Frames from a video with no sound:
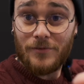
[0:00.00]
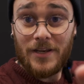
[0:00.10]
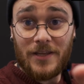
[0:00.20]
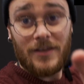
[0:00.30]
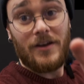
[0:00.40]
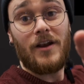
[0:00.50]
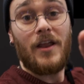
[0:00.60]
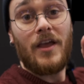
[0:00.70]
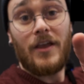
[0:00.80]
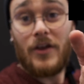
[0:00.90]
right here
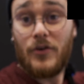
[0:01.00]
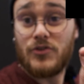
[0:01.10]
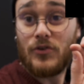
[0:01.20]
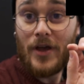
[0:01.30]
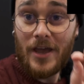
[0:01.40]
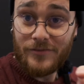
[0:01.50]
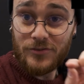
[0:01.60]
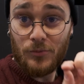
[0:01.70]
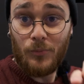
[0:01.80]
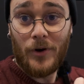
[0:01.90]
goes to
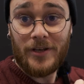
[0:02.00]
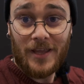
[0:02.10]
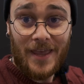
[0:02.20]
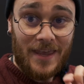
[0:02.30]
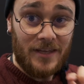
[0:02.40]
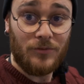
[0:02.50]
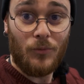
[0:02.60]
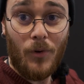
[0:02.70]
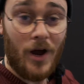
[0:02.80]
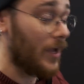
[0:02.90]
f2.8,
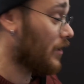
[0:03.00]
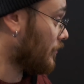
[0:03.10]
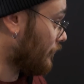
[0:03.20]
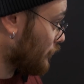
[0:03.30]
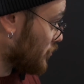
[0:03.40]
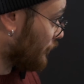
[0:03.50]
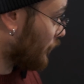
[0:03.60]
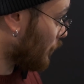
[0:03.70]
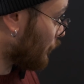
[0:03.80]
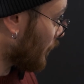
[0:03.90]
while the
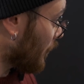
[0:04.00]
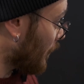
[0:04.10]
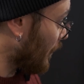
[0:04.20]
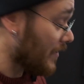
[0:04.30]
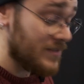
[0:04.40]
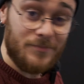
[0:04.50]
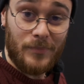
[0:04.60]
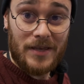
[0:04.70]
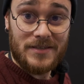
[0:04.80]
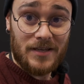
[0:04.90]
Fujifilm is
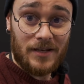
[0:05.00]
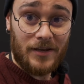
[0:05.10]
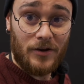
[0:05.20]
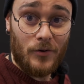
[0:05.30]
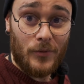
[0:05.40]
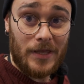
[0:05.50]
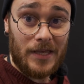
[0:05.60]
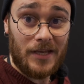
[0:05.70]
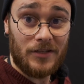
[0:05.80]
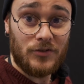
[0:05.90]
basically
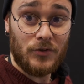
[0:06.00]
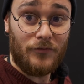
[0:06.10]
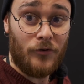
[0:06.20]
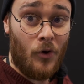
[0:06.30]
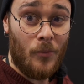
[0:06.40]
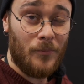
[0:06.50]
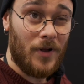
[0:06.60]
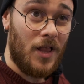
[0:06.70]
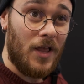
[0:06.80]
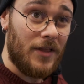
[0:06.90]
going
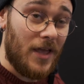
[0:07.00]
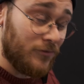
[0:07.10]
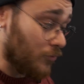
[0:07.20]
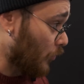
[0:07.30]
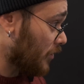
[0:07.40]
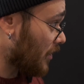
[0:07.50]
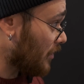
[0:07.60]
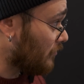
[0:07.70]
from f2.8